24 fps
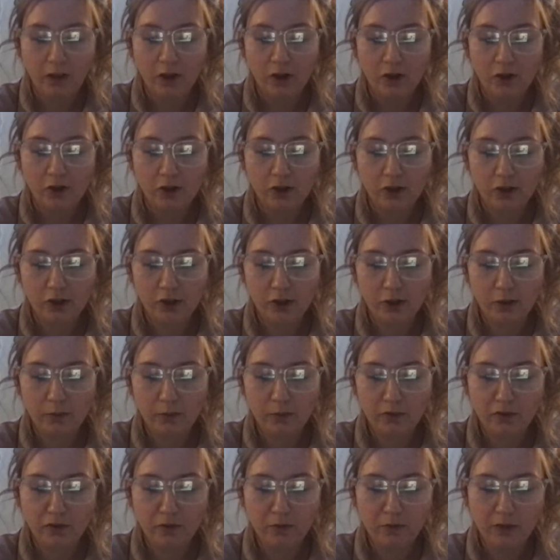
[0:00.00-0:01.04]
she jumped
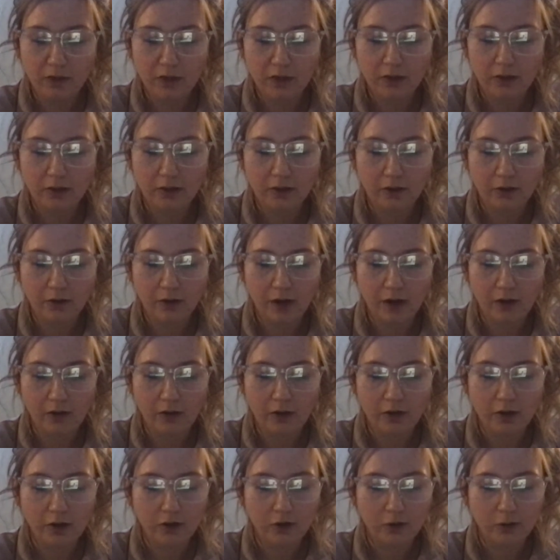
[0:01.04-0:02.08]
from there to the ground
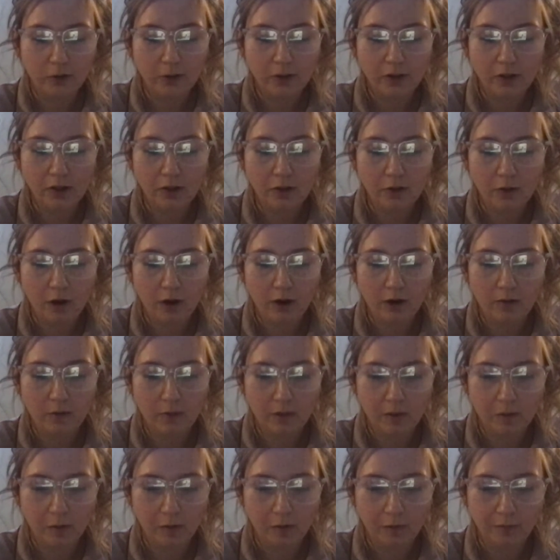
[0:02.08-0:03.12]
and joined the throng of
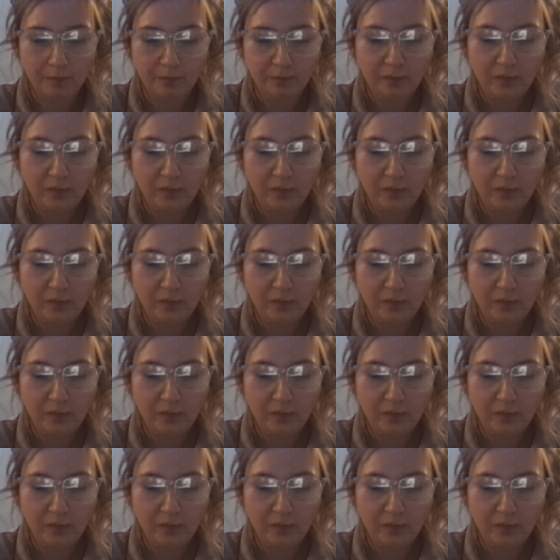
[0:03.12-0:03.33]
people.